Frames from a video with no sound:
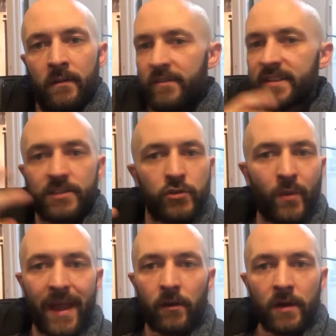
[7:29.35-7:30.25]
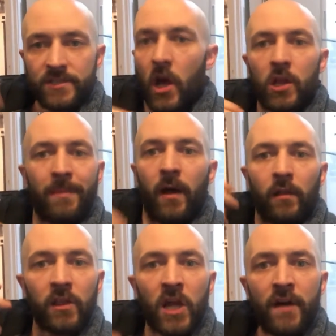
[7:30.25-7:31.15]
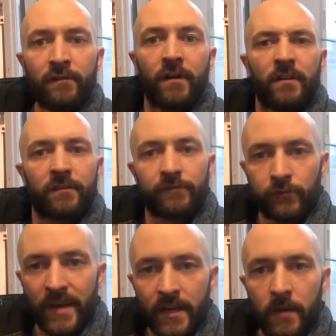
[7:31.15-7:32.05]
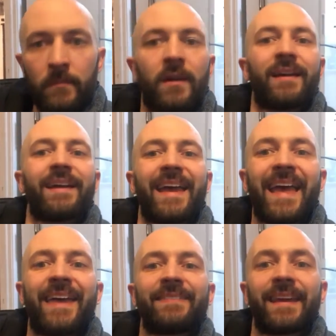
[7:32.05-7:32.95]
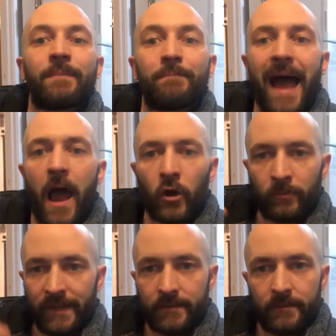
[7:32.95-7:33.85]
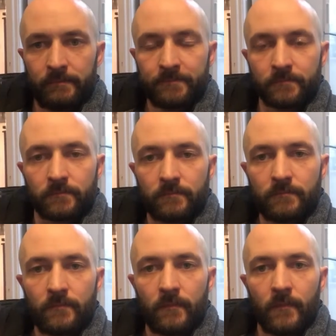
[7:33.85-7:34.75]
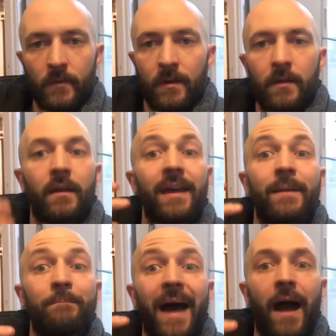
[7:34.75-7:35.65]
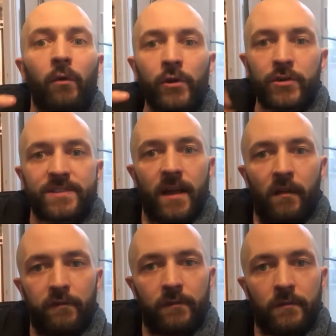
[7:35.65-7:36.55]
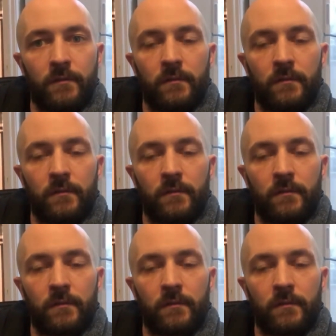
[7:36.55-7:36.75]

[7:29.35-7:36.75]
This new era is all about love, freedom, and empowerment. Empower yourself.